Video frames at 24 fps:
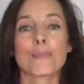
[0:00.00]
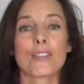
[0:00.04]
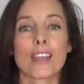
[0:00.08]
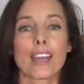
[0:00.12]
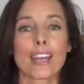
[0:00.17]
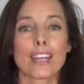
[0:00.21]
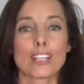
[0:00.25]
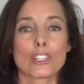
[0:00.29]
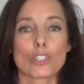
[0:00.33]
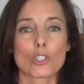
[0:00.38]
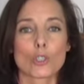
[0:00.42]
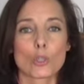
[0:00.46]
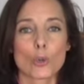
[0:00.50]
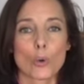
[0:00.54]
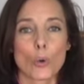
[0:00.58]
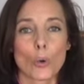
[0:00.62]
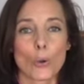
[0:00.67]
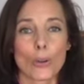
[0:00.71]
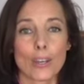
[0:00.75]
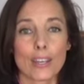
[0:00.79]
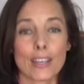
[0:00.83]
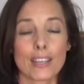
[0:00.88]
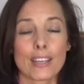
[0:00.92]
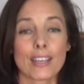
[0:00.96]

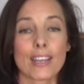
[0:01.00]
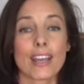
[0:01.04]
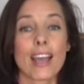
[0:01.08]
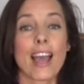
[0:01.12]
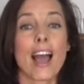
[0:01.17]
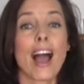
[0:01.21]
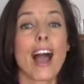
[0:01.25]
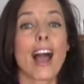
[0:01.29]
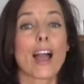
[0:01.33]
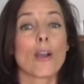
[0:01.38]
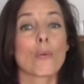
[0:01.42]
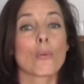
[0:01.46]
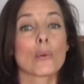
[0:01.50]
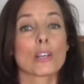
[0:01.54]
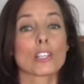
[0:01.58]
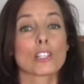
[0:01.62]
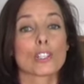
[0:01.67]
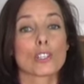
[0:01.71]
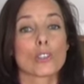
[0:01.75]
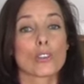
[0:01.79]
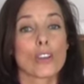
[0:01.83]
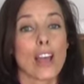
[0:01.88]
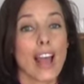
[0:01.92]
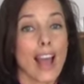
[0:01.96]
Enjoy. I wish
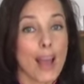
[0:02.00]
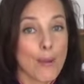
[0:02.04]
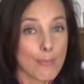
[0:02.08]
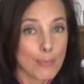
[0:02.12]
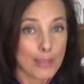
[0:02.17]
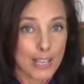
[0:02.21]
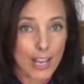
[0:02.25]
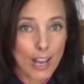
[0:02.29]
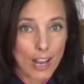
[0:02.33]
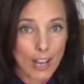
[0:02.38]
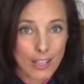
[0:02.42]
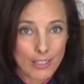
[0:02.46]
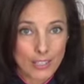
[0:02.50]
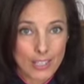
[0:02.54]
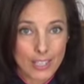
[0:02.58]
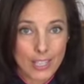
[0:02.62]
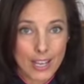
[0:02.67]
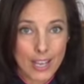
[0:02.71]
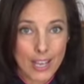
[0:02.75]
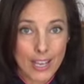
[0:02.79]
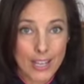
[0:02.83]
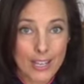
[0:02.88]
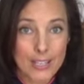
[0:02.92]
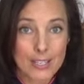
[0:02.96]
you happy
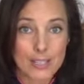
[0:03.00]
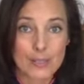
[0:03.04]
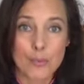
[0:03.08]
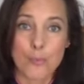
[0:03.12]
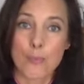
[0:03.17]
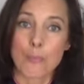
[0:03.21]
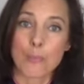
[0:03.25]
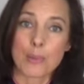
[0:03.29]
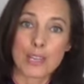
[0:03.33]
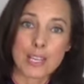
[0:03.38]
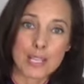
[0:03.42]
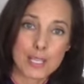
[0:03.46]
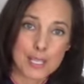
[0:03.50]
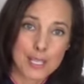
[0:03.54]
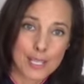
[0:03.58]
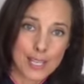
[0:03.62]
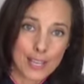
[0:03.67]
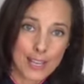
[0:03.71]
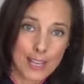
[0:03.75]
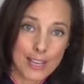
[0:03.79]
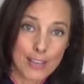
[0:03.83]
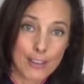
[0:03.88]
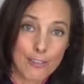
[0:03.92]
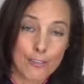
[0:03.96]
holidays, be
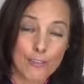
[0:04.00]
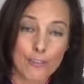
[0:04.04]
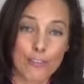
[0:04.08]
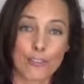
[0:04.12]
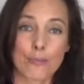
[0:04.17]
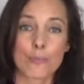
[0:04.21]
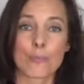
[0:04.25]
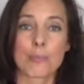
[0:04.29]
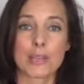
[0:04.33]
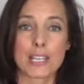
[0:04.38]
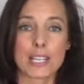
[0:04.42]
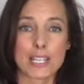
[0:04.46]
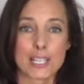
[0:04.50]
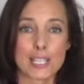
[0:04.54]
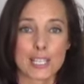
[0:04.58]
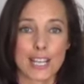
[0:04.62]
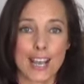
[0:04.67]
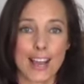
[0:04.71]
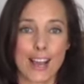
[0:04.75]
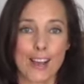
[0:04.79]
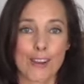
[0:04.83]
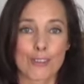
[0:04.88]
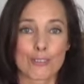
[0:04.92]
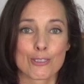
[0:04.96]
safe, be
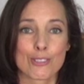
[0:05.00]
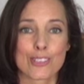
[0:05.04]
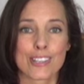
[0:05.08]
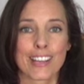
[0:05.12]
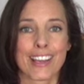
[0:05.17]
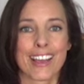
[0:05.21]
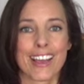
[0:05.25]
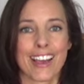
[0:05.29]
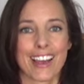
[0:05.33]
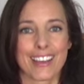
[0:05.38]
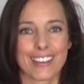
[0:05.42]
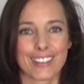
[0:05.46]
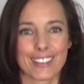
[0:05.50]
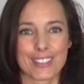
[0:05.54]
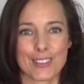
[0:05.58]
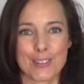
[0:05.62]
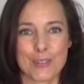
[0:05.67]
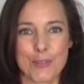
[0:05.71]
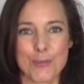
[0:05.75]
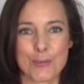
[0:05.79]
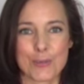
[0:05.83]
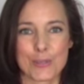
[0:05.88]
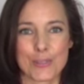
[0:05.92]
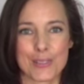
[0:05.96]
sound, and I
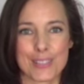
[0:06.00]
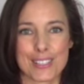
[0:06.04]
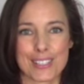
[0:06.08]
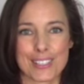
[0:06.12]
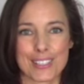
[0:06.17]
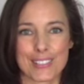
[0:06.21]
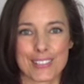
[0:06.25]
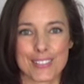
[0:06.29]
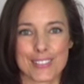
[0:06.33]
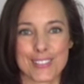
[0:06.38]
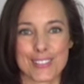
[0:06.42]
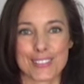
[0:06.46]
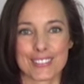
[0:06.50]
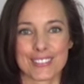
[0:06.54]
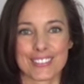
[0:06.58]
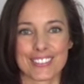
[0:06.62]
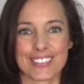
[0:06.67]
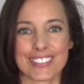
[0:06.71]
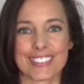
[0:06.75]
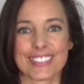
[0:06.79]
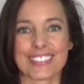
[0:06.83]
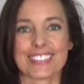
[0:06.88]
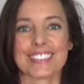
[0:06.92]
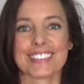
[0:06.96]
hope to see you
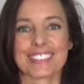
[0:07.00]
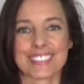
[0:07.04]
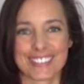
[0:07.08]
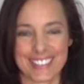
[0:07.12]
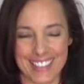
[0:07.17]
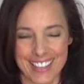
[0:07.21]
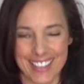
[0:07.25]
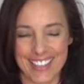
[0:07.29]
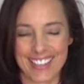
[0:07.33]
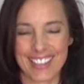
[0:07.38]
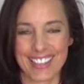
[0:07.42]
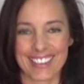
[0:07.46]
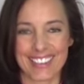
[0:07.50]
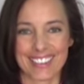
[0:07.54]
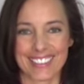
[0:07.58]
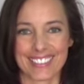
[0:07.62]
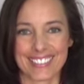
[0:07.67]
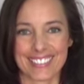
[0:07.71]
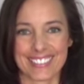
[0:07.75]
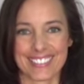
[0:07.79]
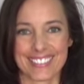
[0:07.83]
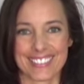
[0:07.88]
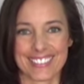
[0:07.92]
soon. Take care.